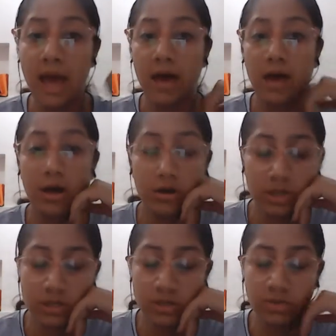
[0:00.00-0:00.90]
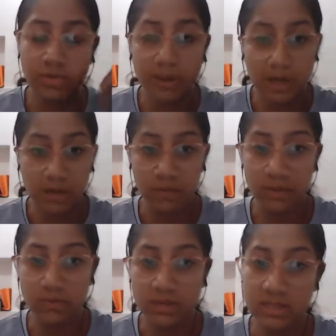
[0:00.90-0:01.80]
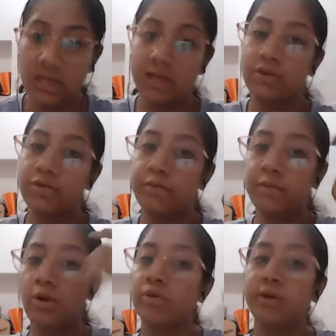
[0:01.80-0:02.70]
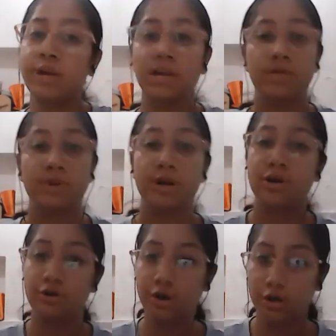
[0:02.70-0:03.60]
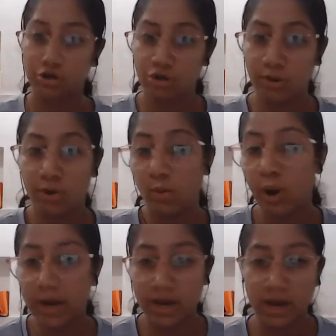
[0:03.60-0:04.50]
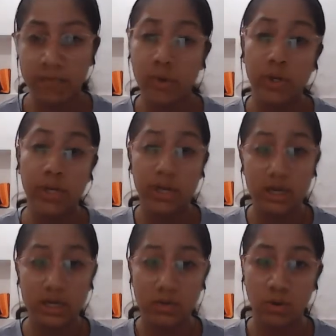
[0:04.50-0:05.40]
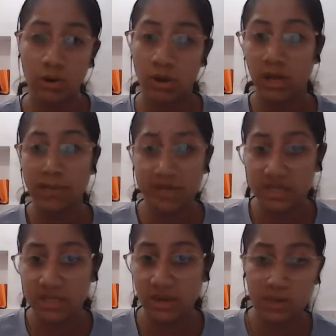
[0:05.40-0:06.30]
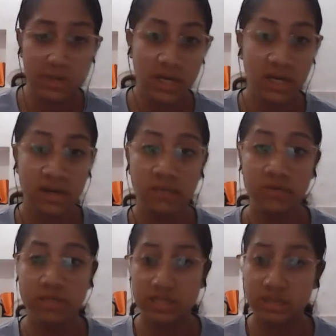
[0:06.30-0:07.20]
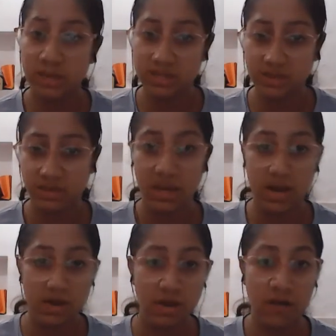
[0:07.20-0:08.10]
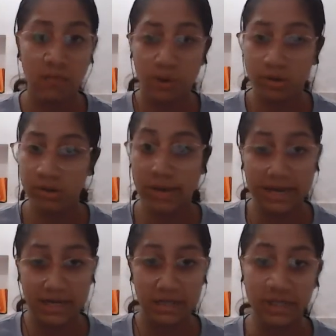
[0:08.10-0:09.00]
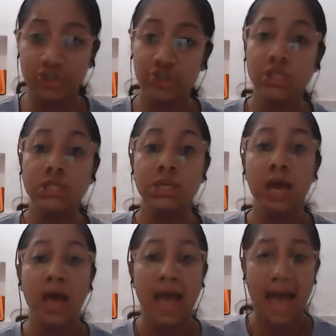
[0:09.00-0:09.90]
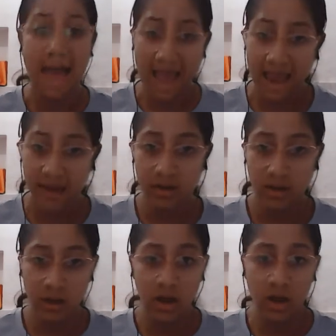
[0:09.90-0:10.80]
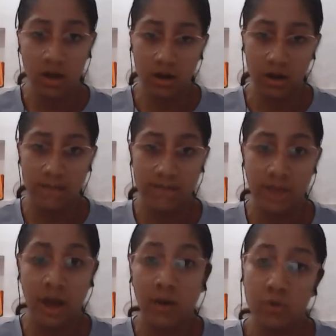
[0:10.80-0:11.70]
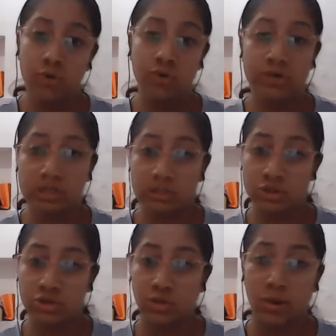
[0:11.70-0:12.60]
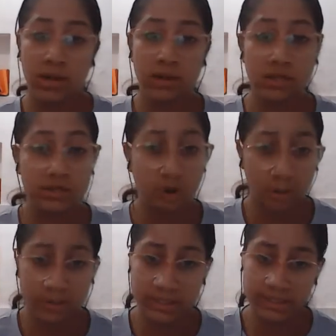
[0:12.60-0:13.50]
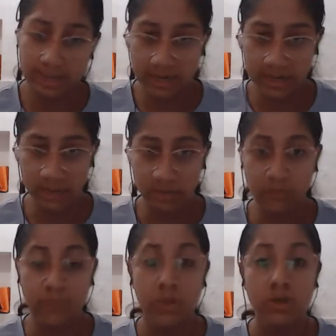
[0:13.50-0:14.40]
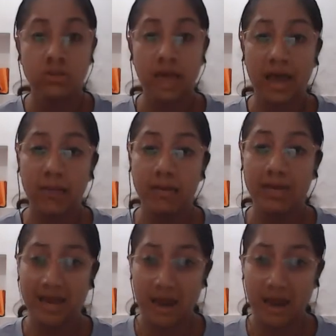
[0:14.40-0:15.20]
Okay, so to begin with, basically, you've been already given an introduction about what an MUN is, what all committees are we dealing in for this specific Erudite Model United Nations, and how to research or what are these topics related to. So I'll be